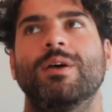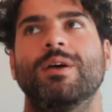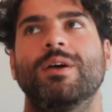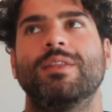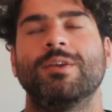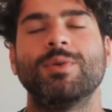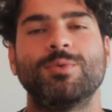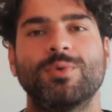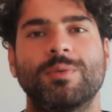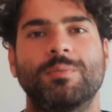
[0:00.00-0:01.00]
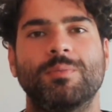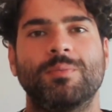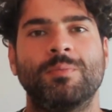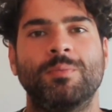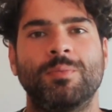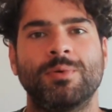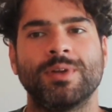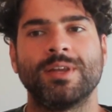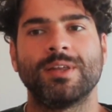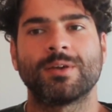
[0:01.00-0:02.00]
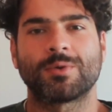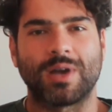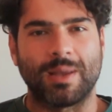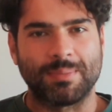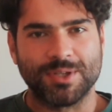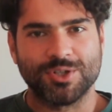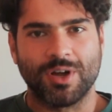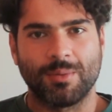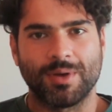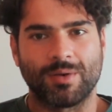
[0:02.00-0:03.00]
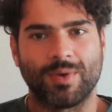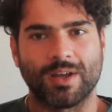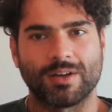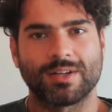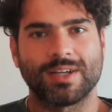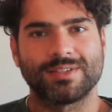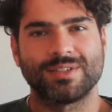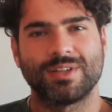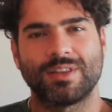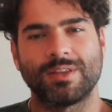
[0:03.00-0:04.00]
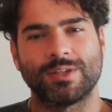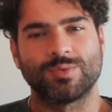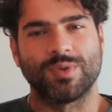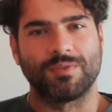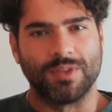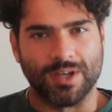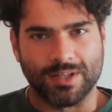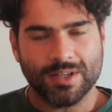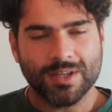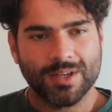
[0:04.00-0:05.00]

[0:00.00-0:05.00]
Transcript: I think we do a pretty crappy job at recognizing the things we've done,